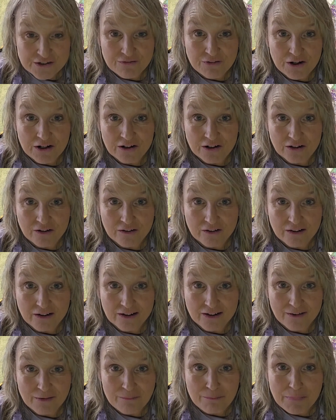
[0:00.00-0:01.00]
of all,
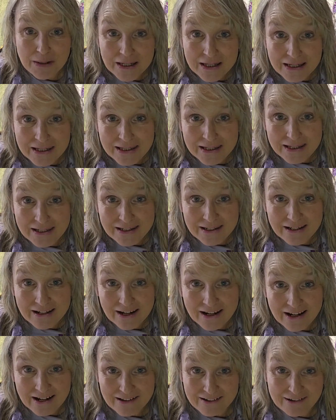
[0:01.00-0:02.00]
Minky
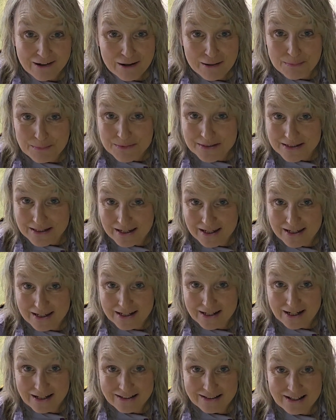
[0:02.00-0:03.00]
comes
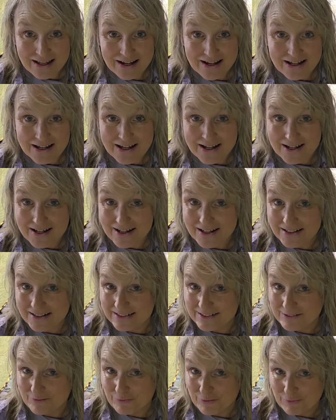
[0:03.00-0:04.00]
in a lot
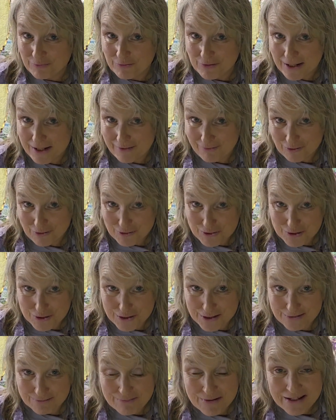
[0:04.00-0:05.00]
of different
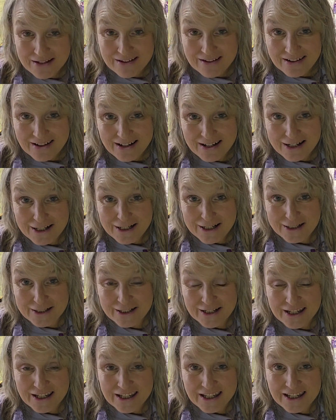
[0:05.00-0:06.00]
flavors.
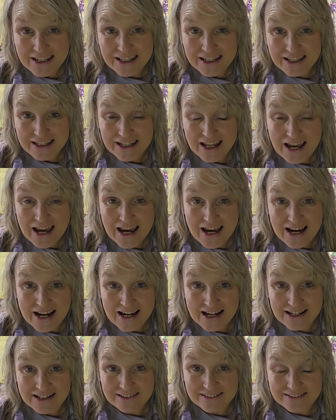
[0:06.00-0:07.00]
It
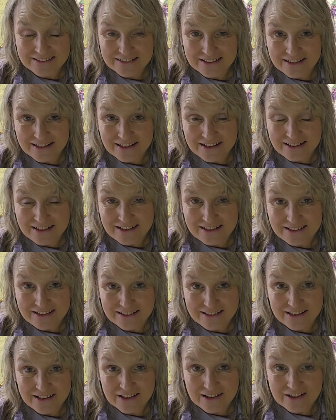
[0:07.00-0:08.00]
has
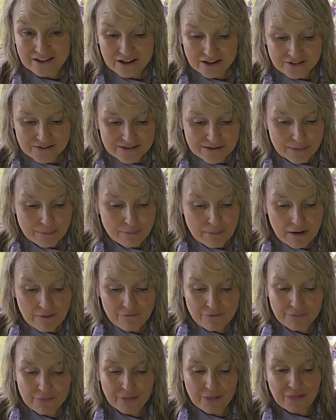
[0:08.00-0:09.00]
some
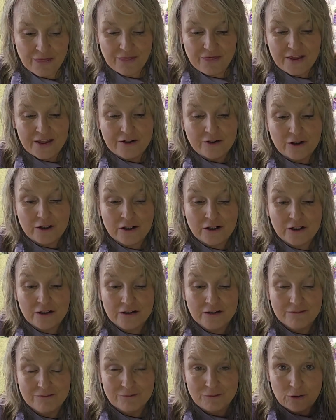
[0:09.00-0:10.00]
thinner
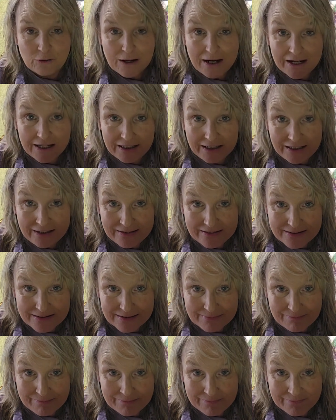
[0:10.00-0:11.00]
varieties,
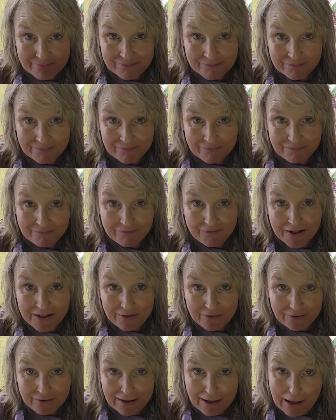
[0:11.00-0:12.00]

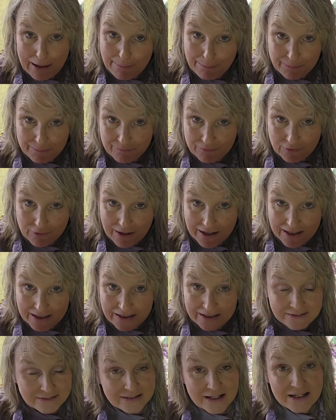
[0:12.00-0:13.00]
finer nap
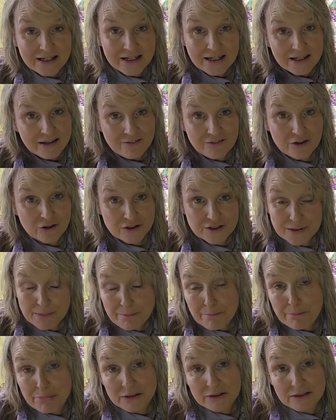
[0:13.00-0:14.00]
varieties. There's
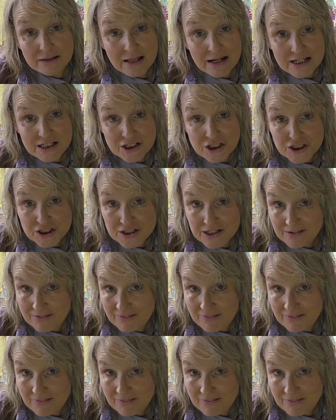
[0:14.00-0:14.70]
some plush